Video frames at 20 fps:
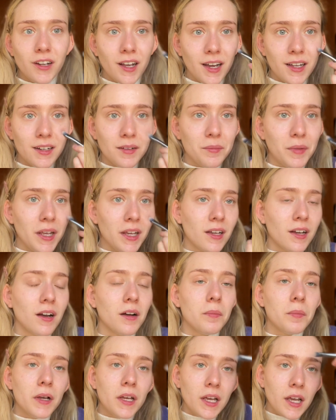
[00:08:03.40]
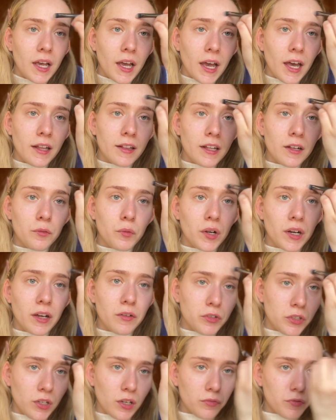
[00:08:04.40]
kind of makeup. And then whatever
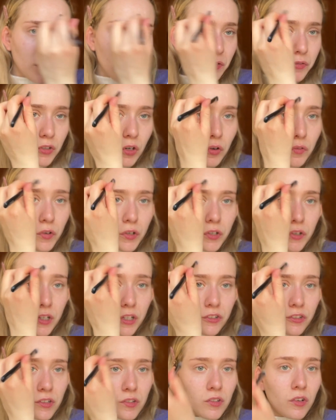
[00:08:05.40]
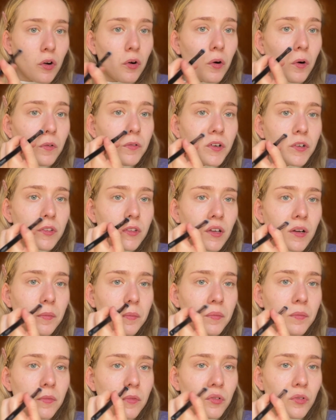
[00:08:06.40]
you have left over, you can just go over
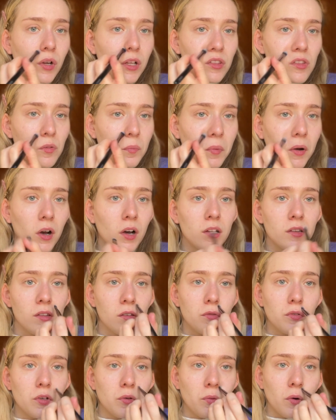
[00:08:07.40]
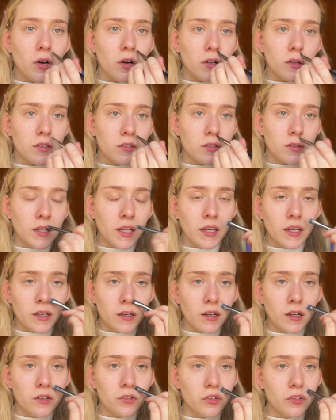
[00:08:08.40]
some red spots if you want, like
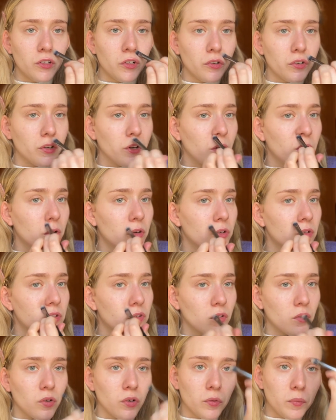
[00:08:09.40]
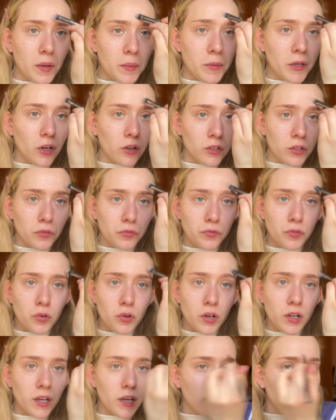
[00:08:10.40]
under your nose or maybe on your
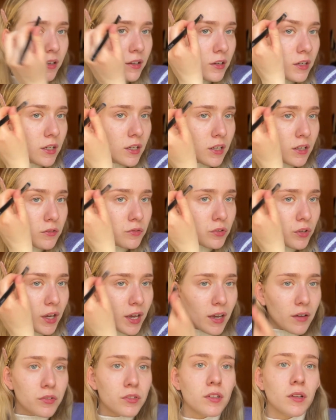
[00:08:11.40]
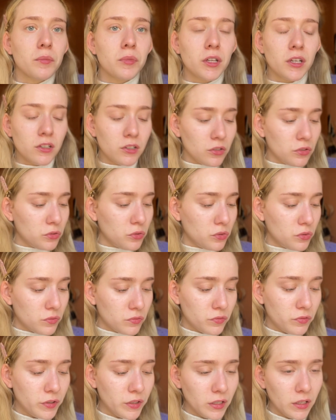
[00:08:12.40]
forehead. If you have something you
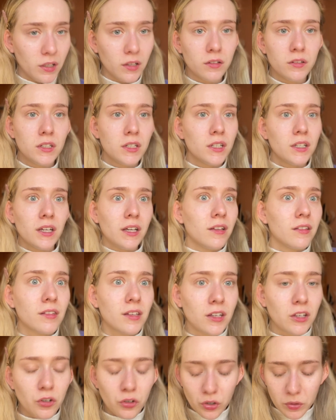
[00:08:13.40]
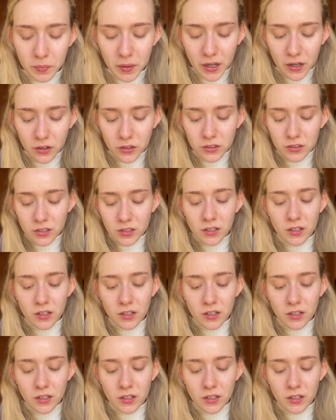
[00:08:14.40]
feel insecure about,